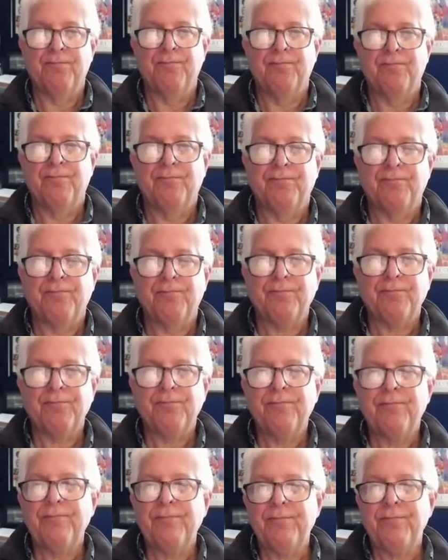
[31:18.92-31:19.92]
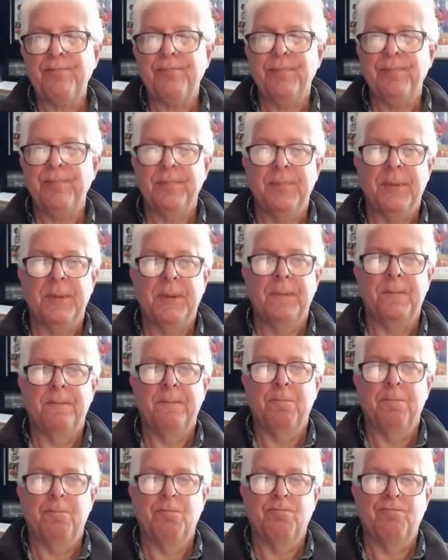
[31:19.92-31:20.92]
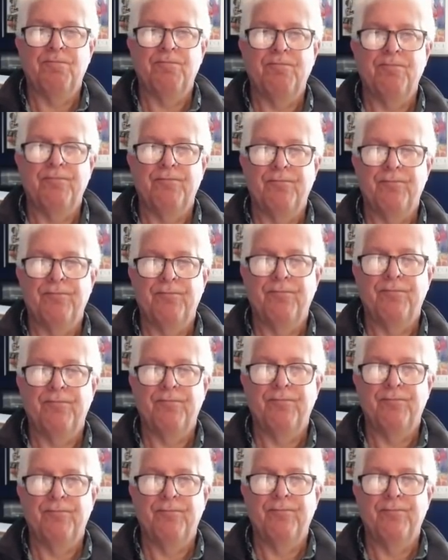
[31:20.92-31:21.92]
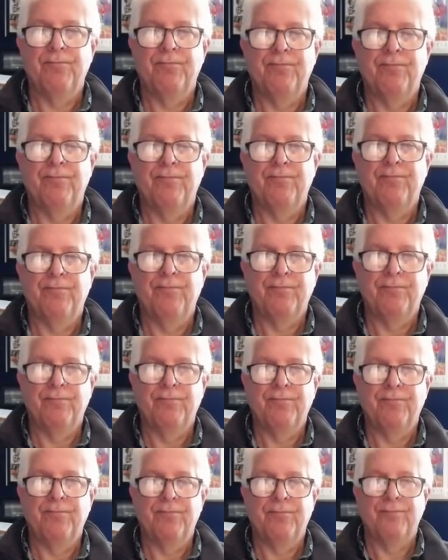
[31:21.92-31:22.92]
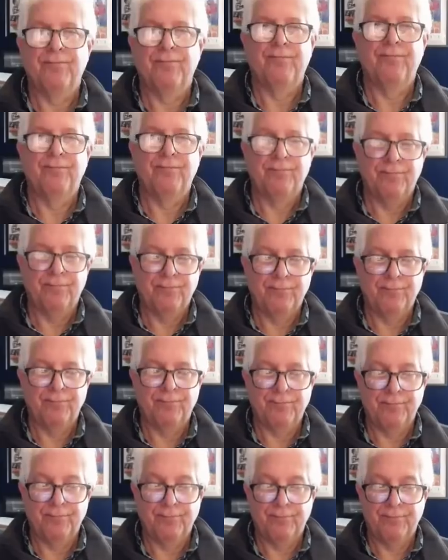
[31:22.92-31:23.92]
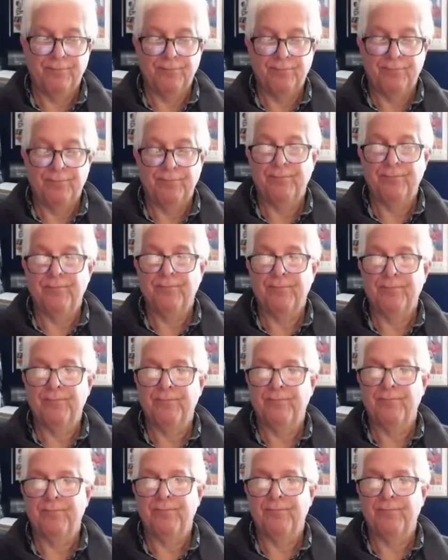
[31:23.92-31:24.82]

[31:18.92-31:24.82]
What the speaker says: [no speech]